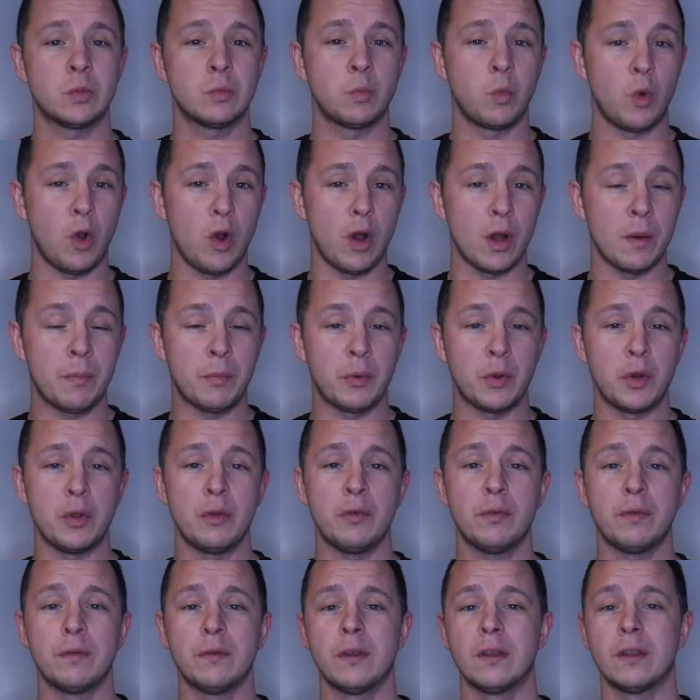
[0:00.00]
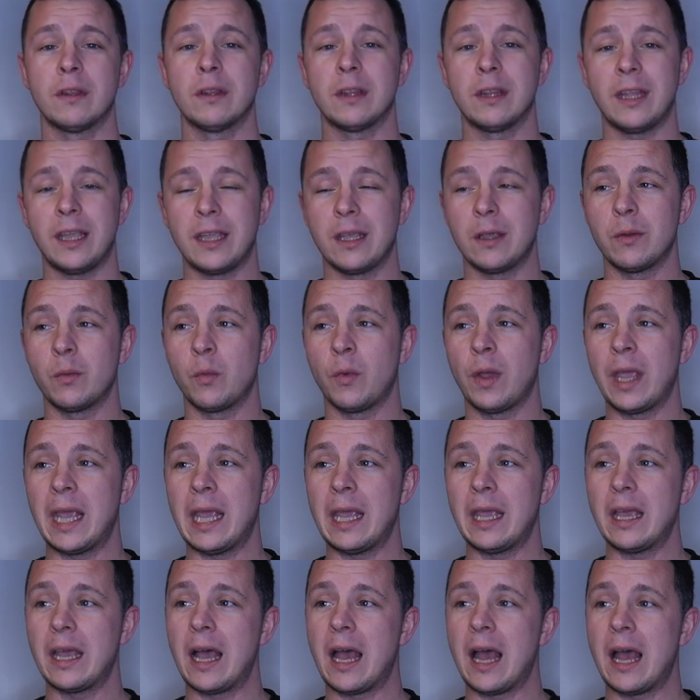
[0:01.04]
waterproof,
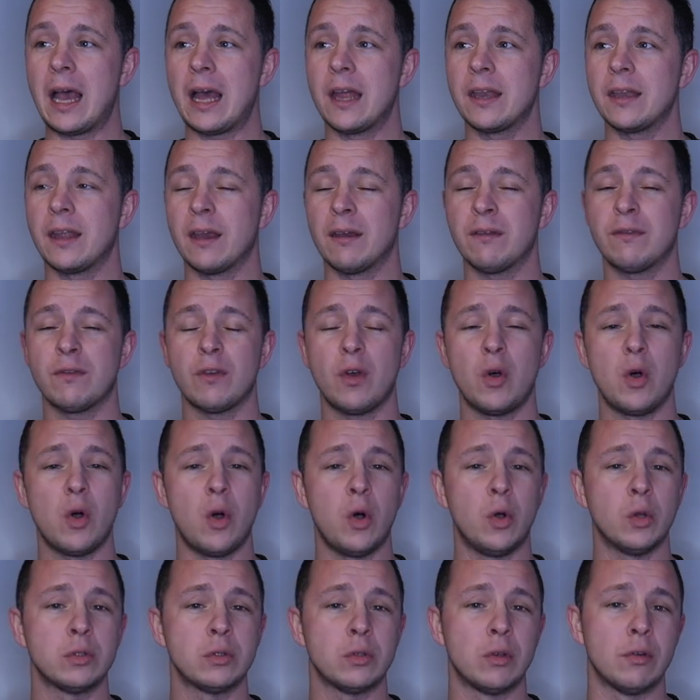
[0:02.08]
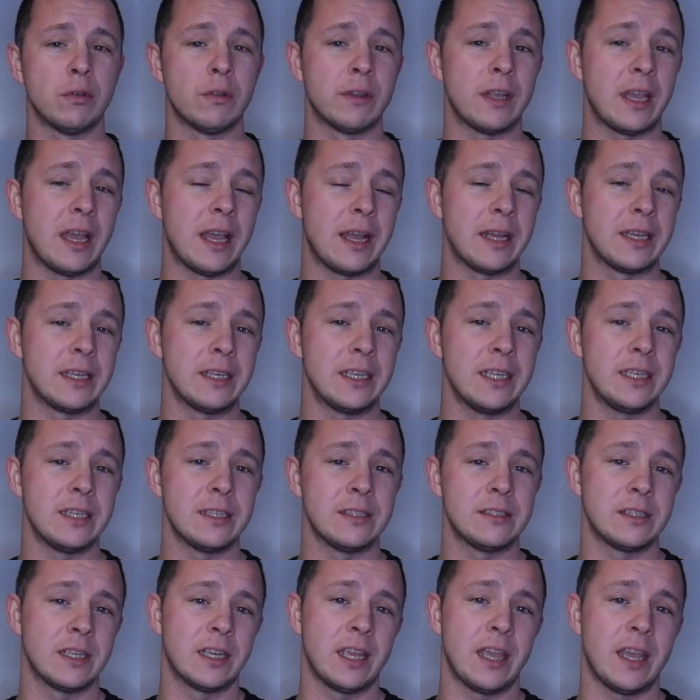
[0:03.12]
lightweight, and I thought also that I
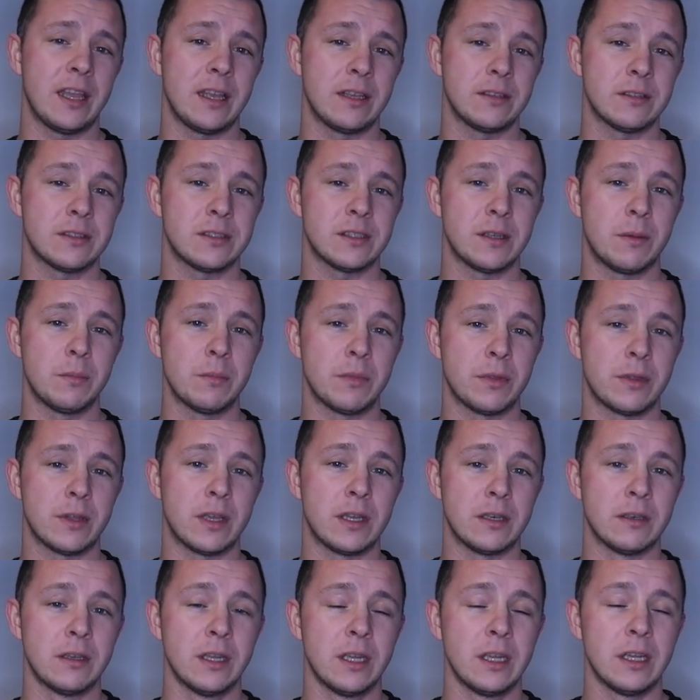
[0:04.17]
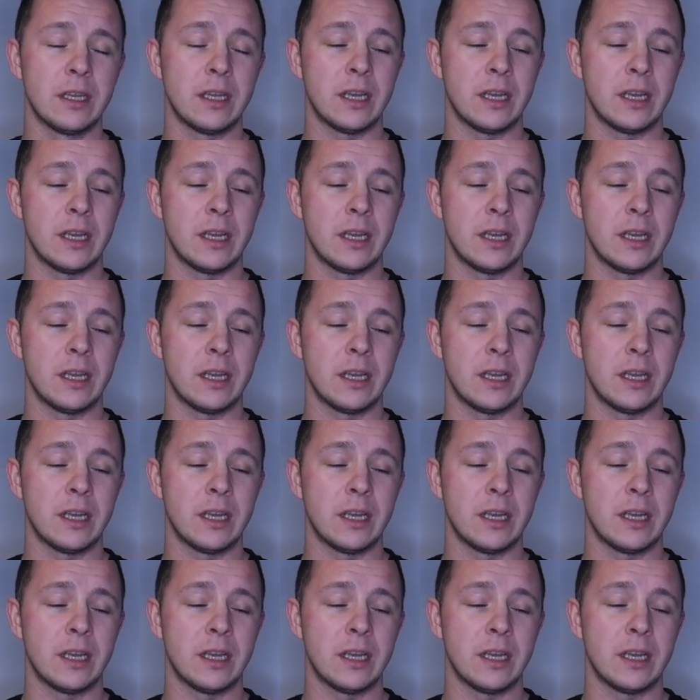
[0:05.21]
needed to get something.